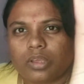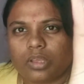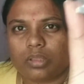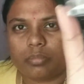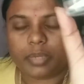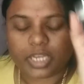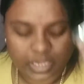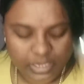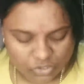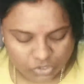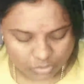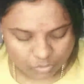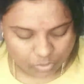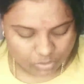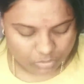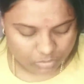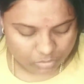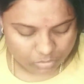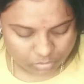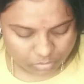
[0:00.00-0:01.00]
miniature one.
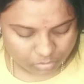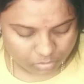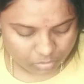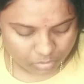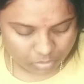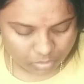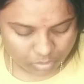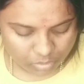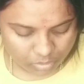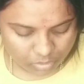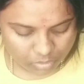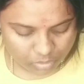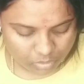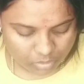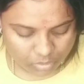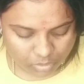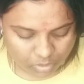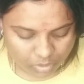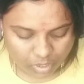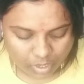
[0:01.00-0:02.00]

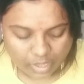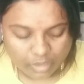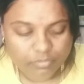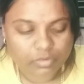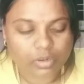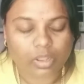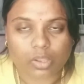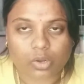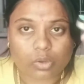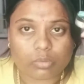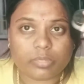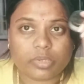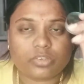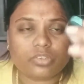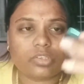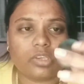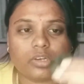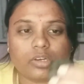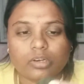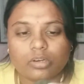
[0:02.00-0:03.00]
I have Laura
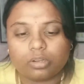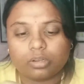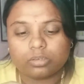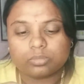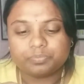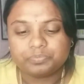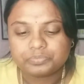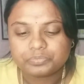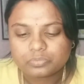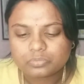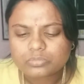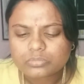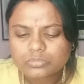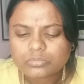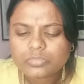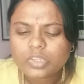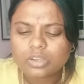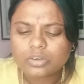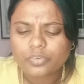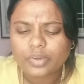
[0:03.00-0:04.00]
Mercier
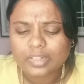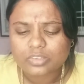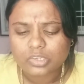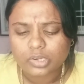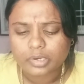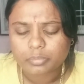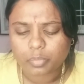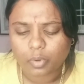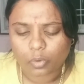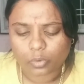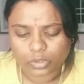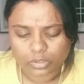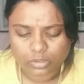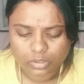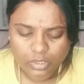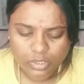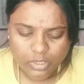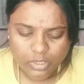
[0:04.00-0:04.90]
translucent powder